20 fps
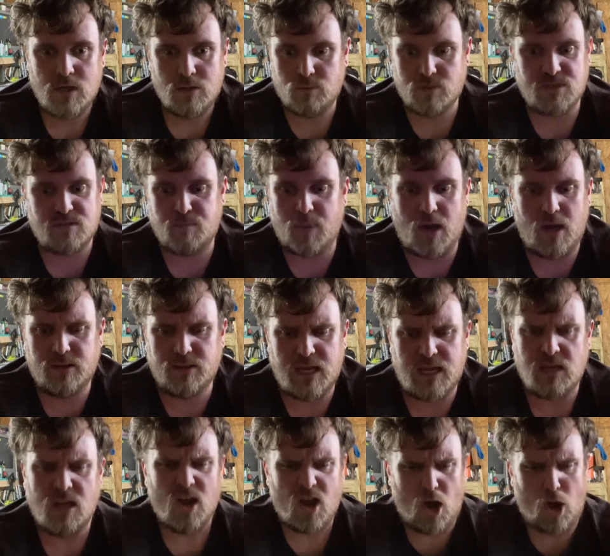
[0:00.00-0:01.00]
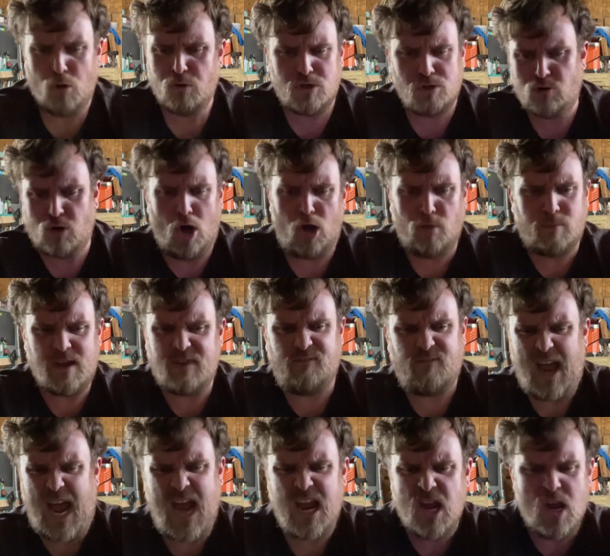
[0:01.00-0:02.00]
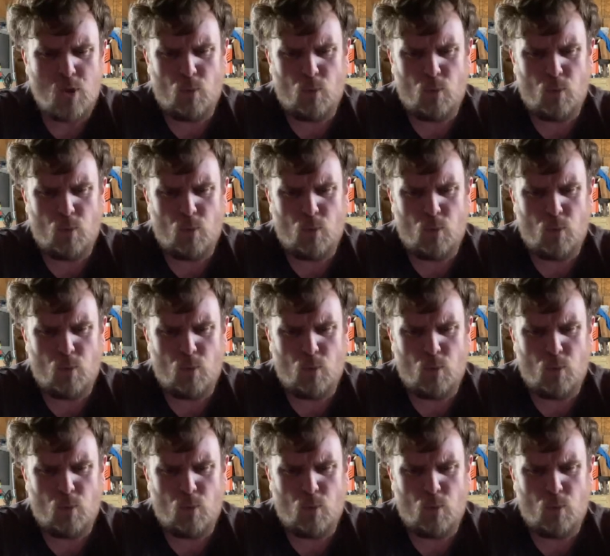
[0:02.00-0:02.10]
respond like, oh, you called me fat?